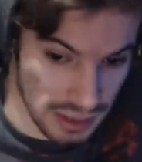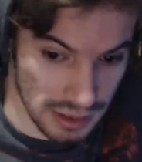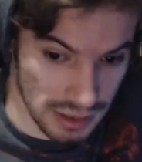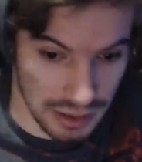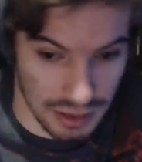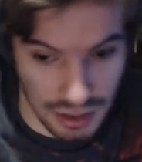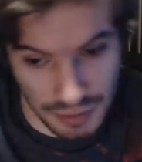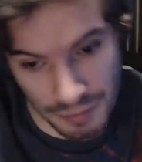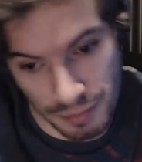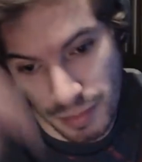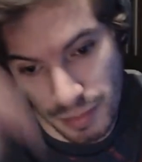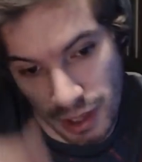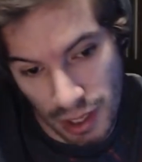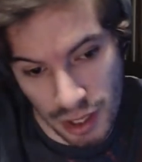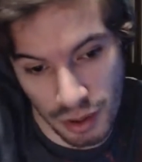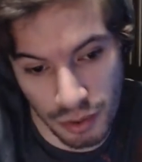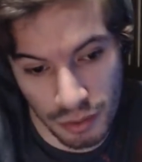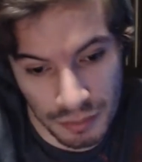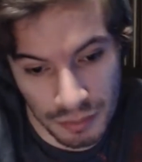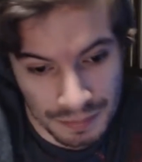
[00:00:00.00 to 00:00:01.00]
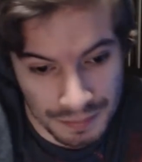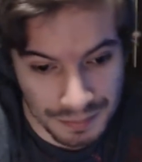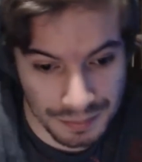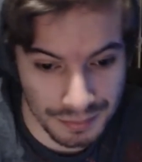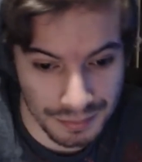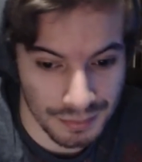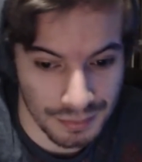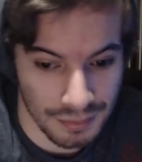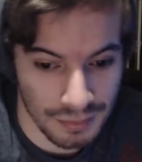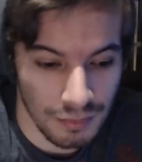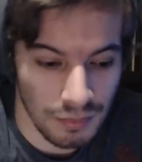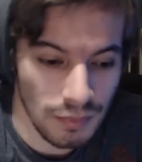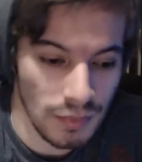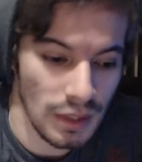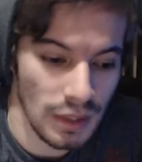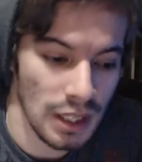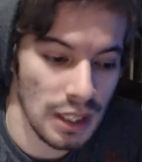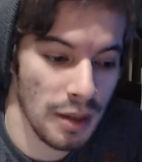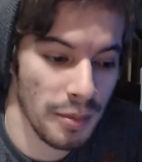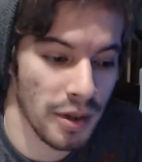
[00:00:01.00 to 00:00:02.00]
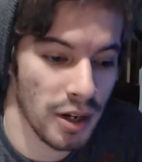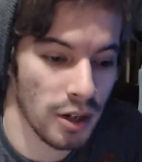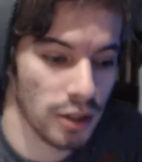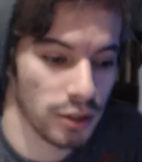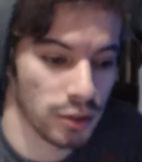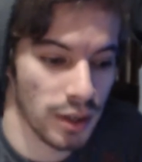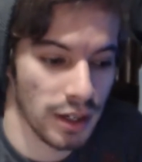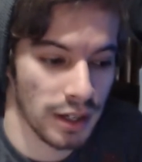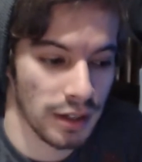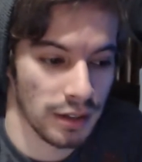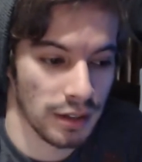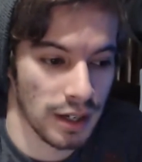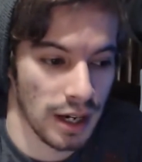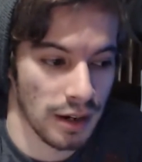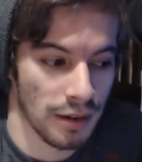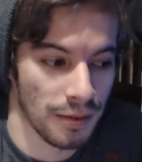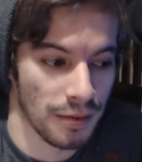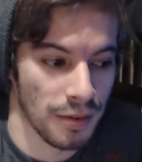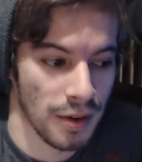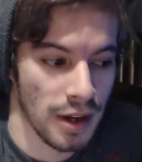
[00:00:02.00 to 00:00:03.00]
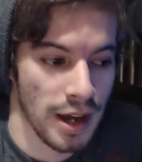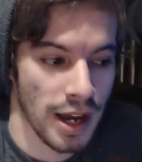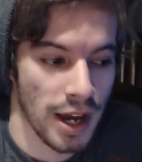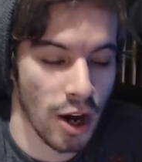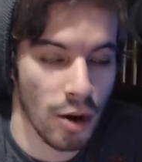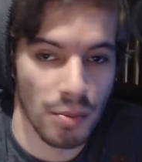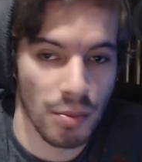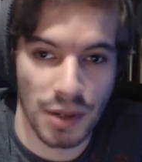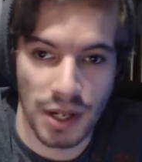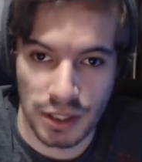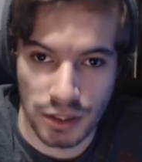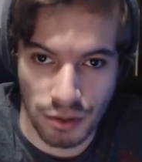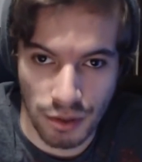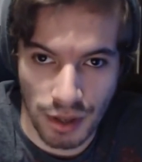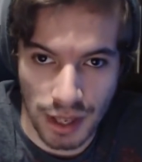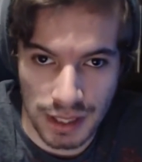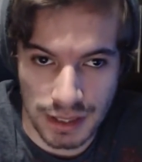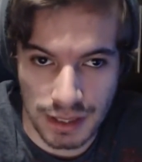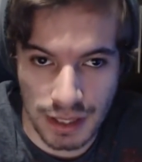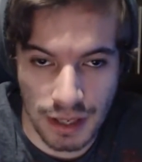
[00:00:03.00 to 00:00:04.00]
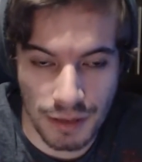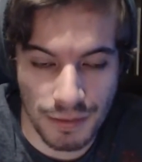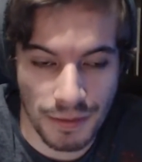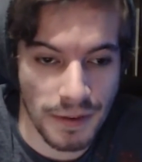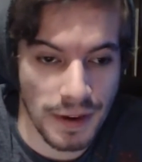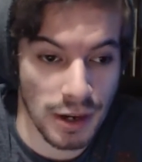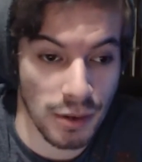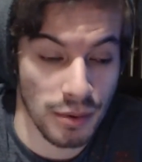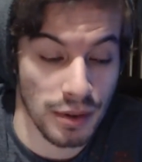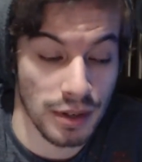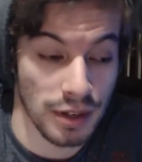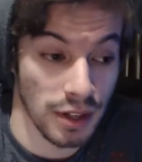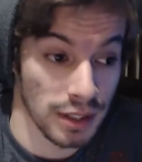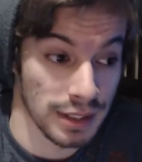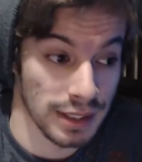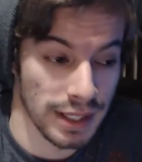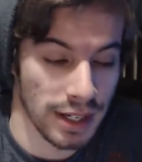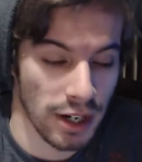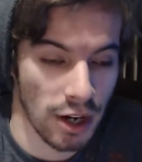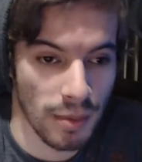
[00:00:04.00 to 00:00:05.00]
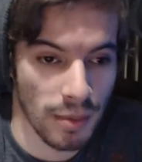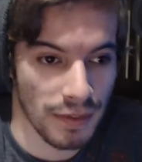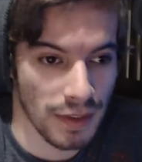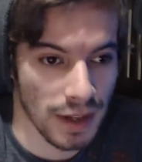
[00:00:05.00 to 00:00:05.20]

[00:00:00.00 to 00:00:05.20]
and the stuff below. Let me know so I can kind of help you guys through that stuff. If anyone does need help, if